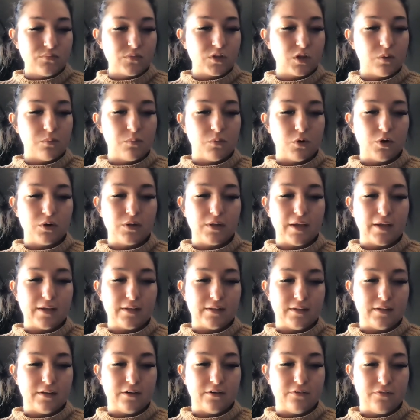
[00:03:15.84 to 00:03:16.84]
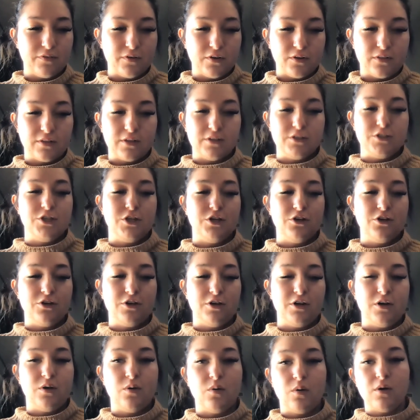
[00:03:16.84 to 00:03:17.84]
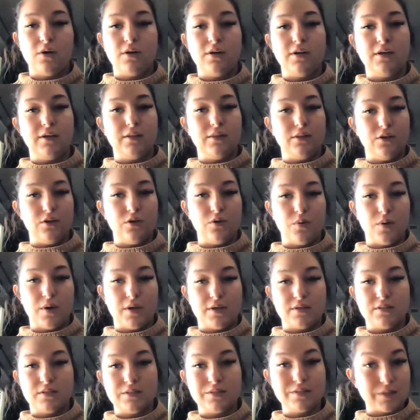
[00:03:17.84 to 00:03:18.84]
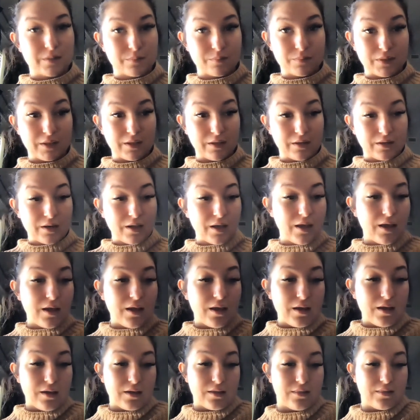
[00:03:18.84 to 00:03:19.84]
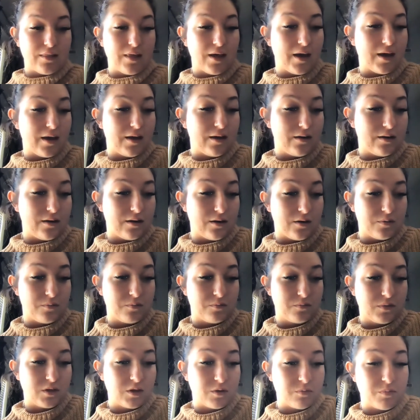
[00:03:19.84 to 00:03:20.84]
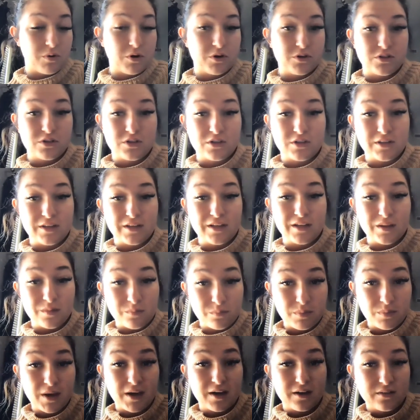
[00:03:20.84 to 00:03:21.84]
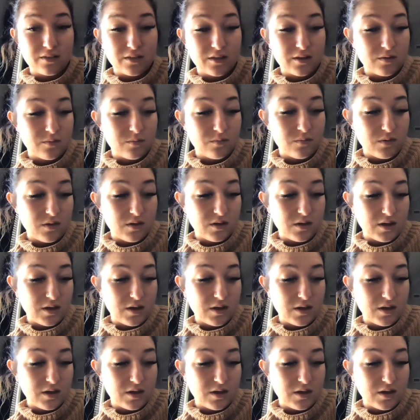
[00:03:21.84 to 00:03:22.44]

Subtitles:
more likely to feel that gender inequality in the US is something that can personally impact them.